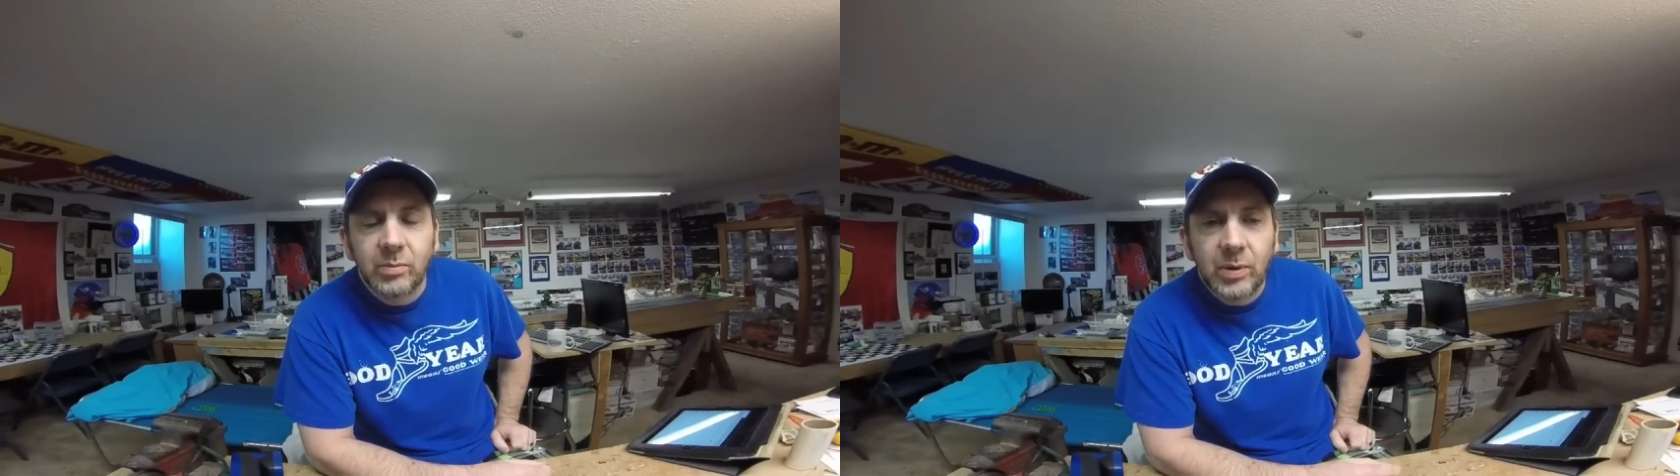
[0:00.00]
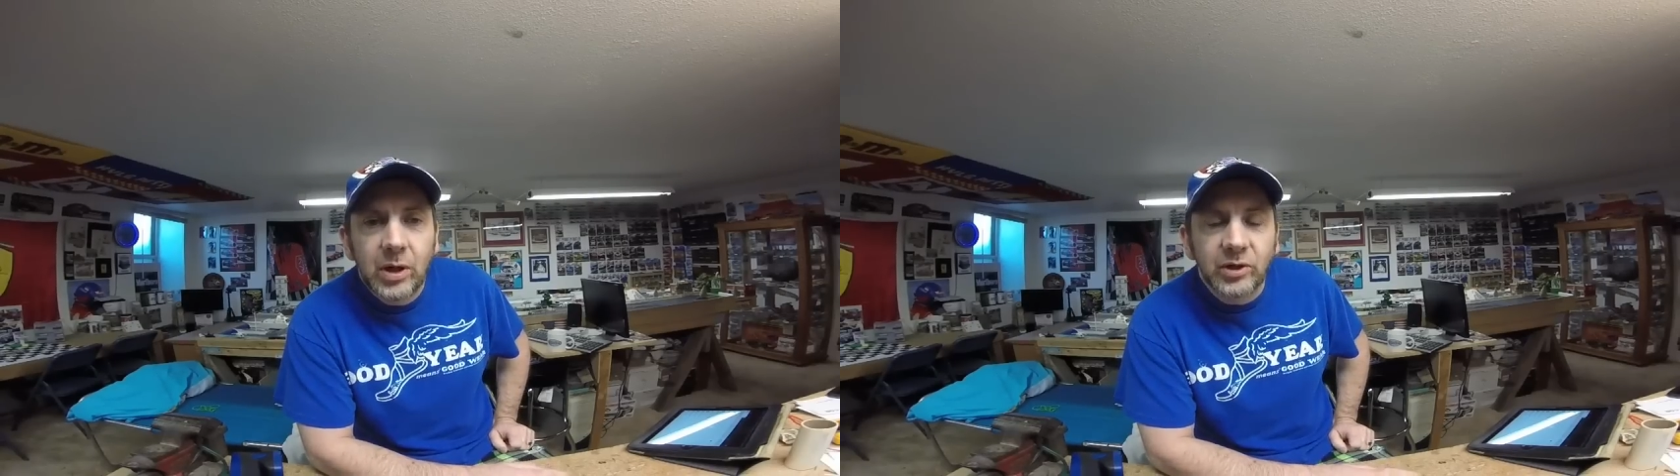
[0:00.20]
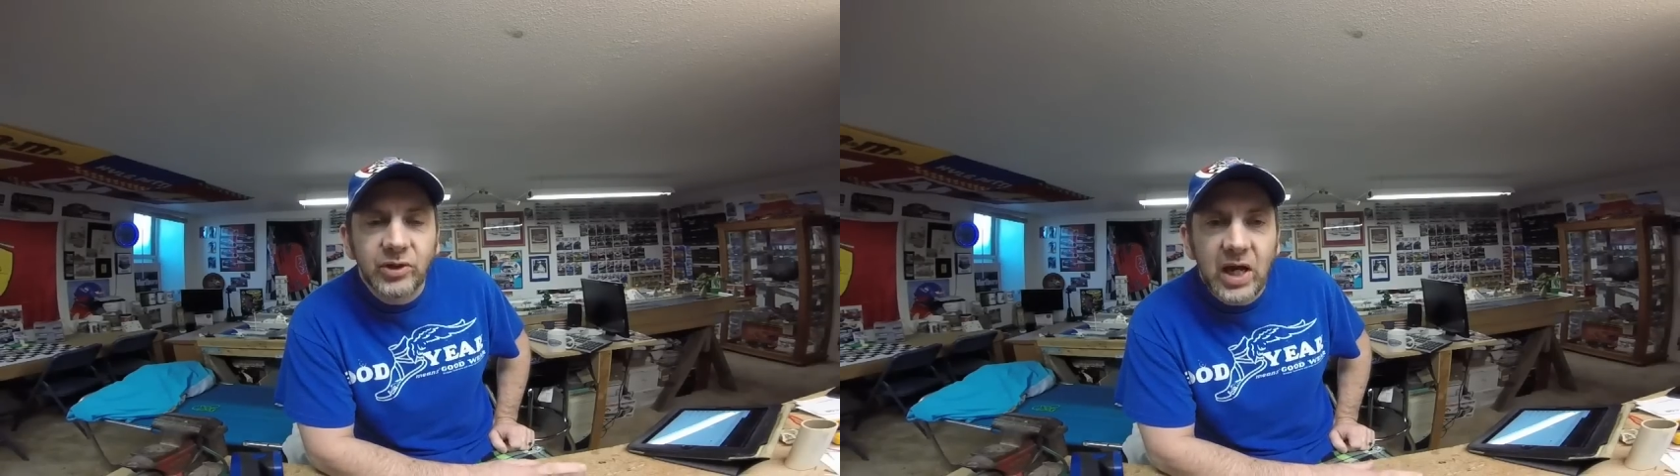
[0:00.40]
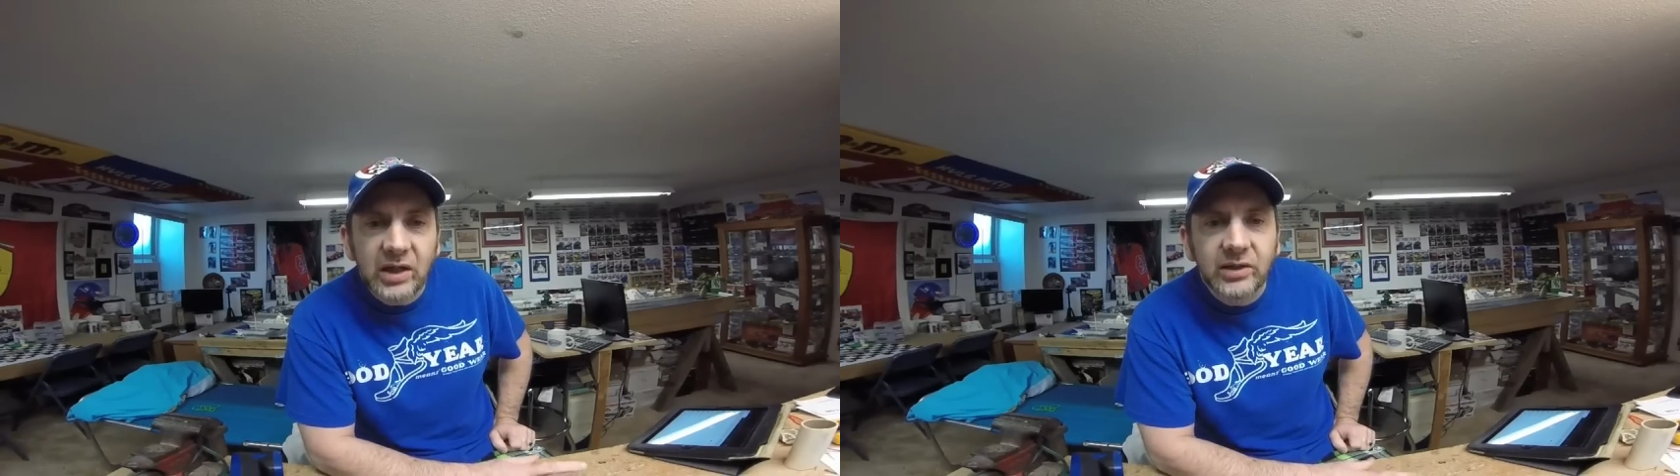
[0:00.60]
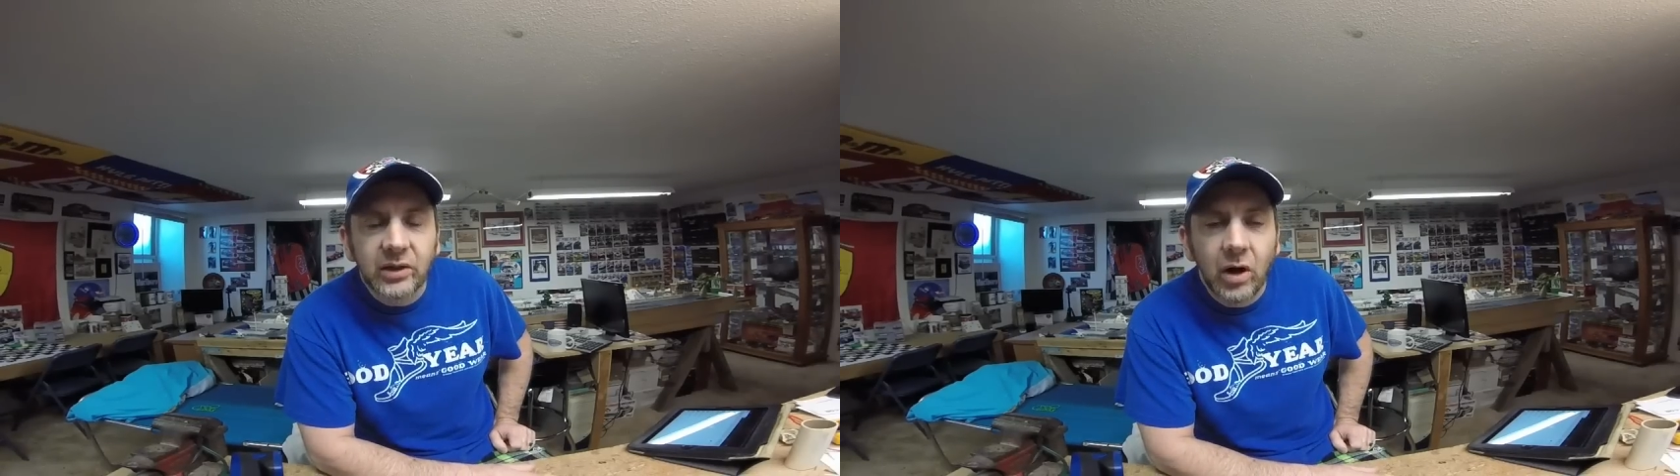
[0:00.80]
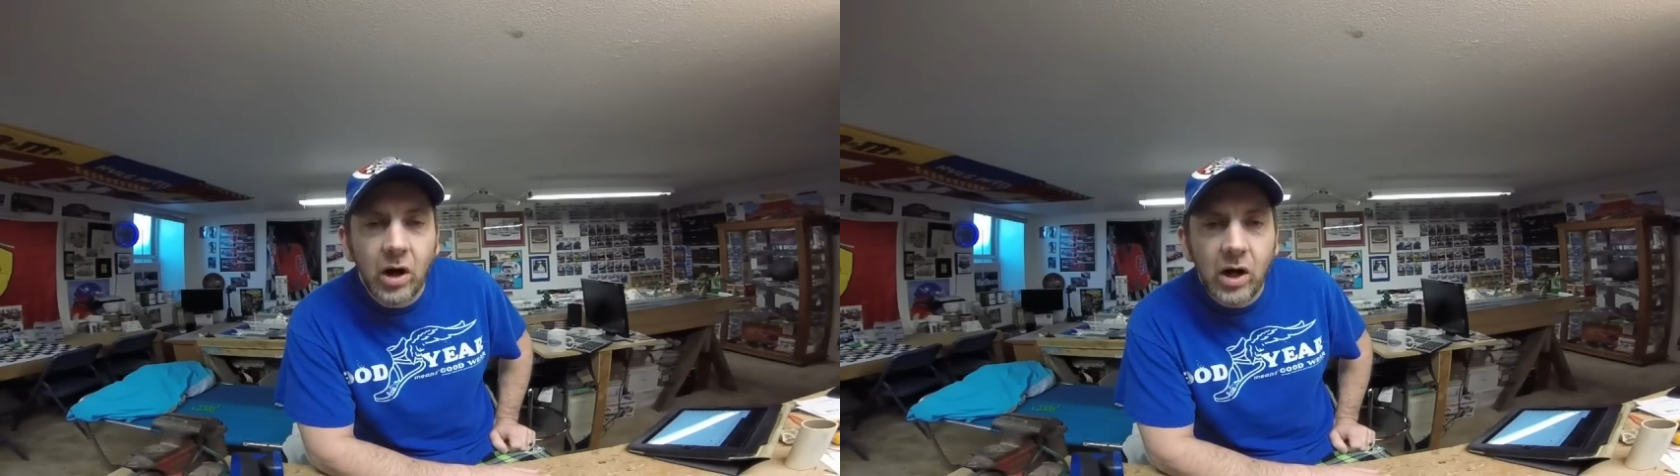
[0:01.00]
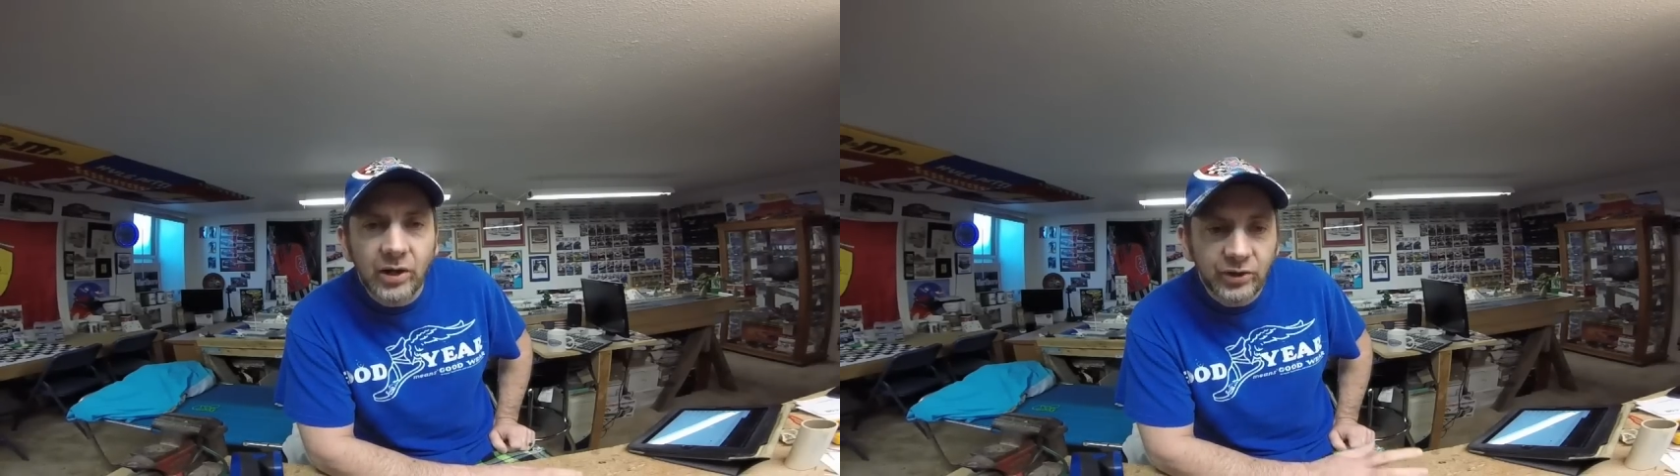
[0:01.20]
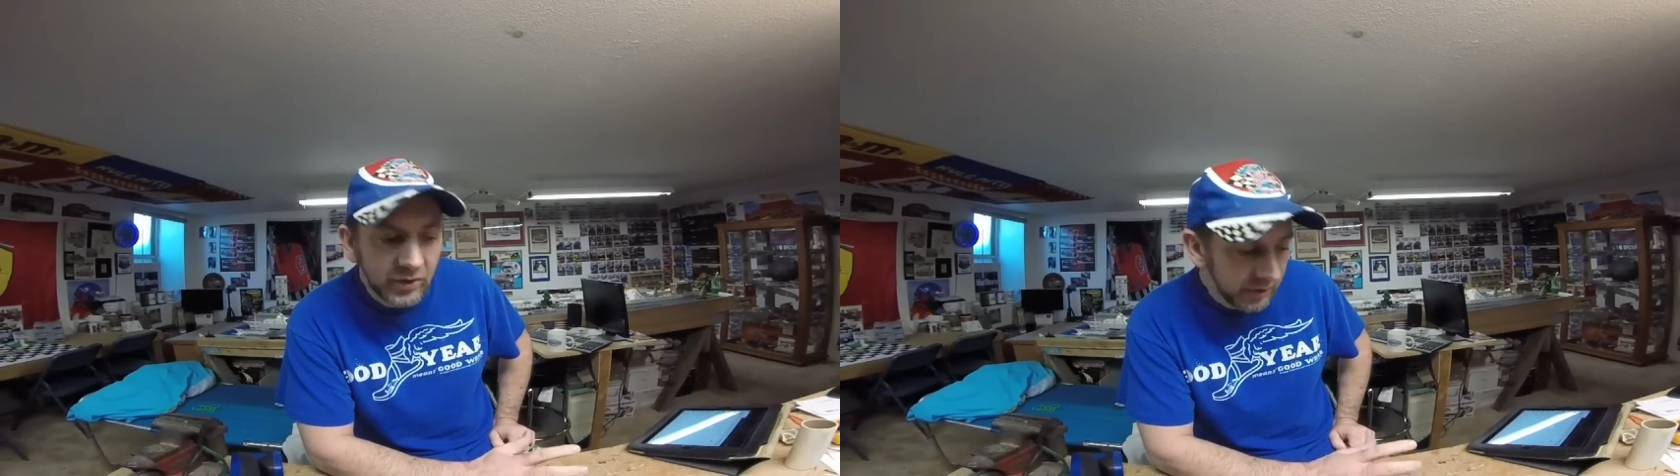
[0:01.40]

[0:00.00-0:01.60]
Barrett Jackson car auction